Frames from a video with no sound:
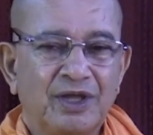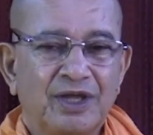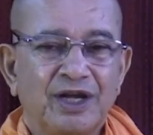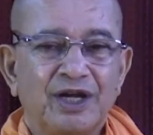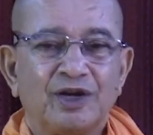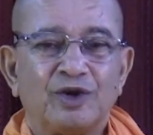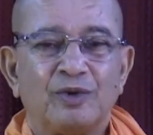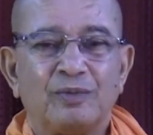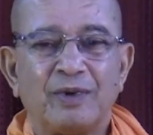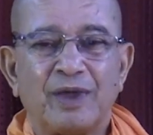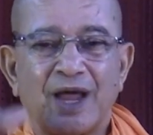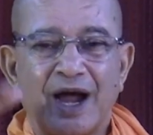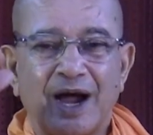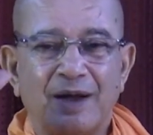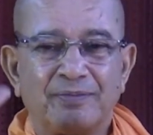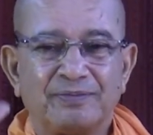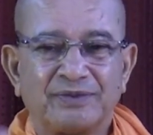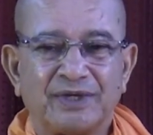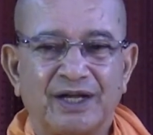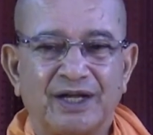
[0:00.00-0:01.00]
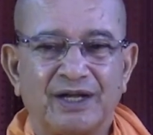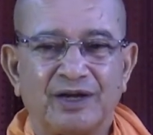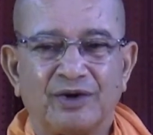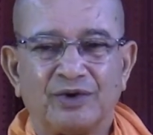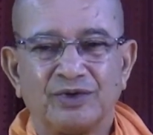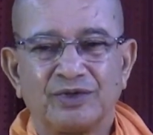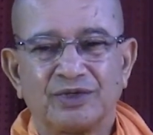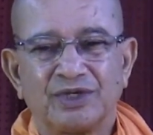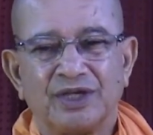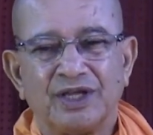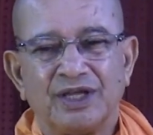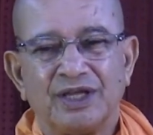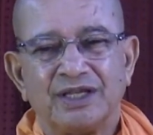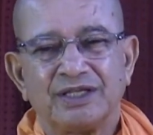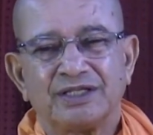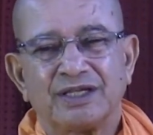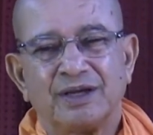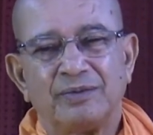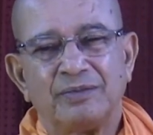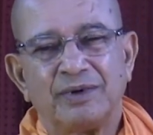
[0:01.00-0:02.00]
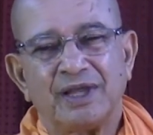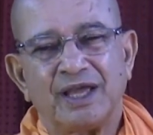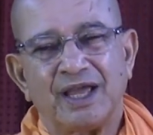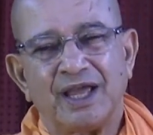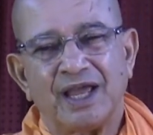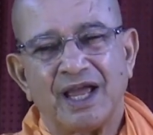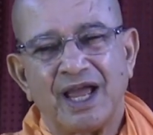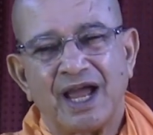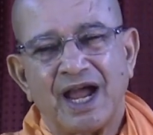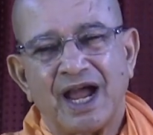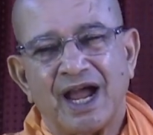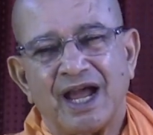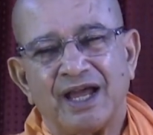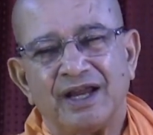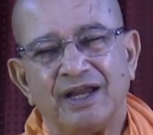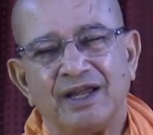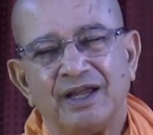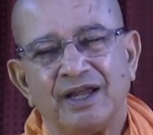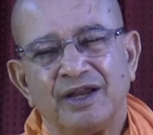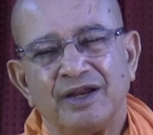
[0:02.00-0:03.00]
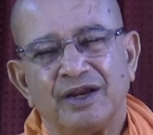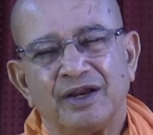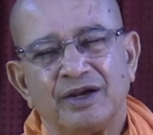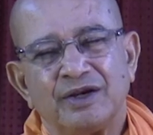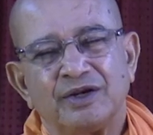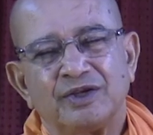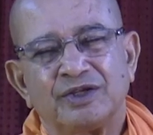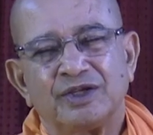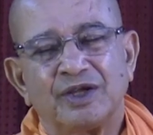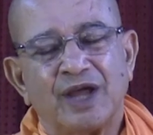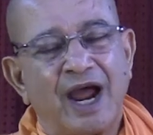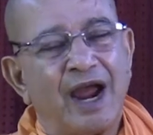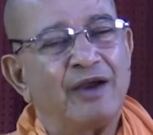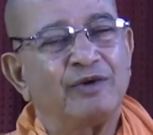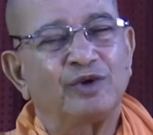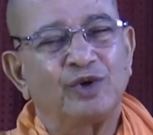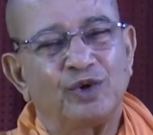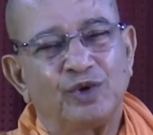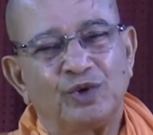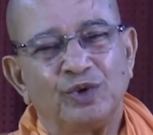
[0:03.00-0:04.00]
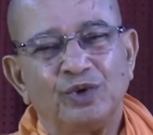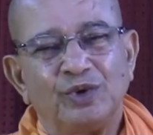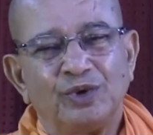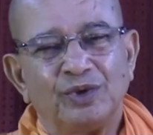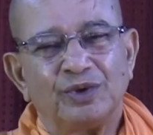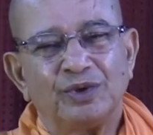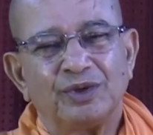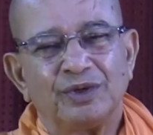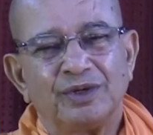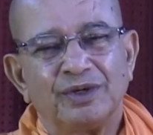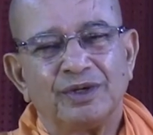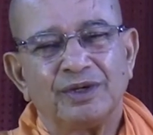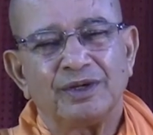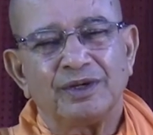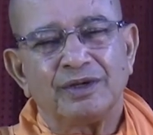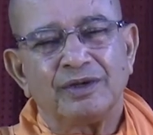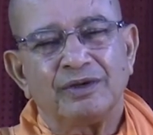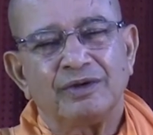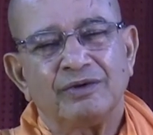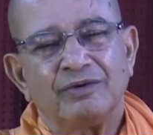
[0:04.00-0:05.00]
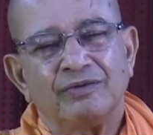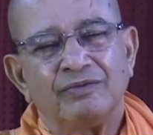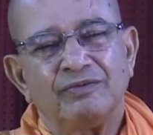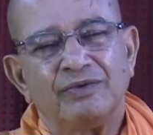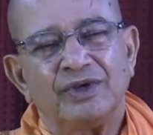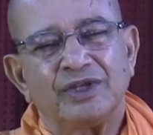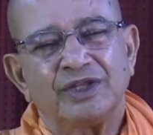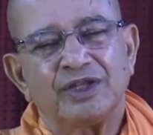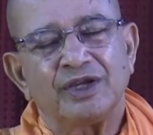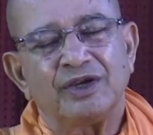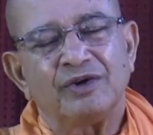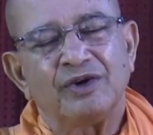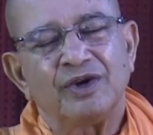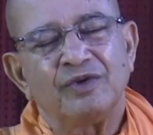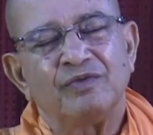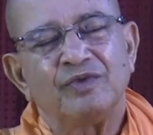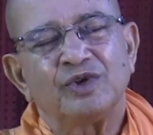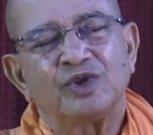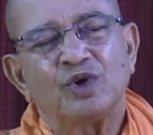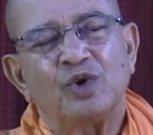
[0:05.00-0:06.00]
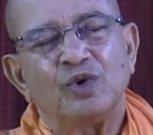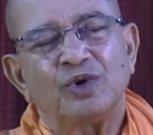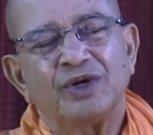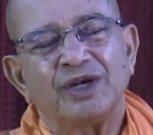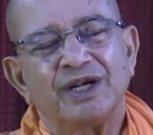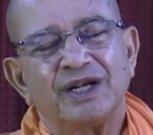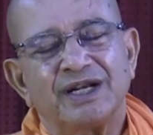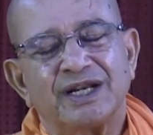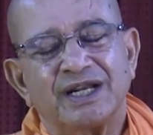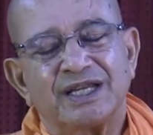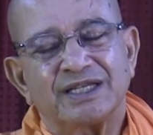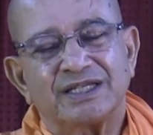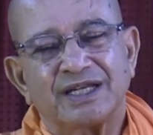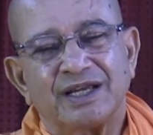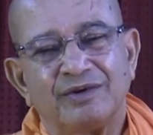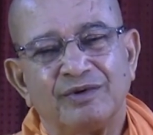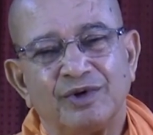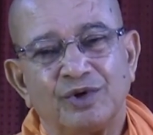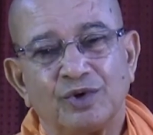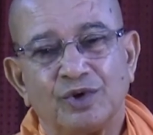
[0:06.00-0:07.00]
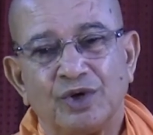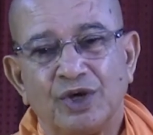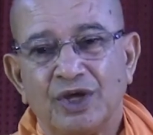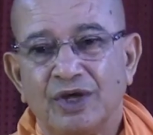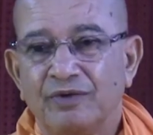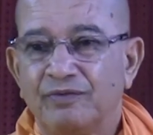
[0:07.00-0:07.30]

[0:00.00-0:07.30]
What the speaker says: it will be ups and downs. Someday I have to do without interest I will do.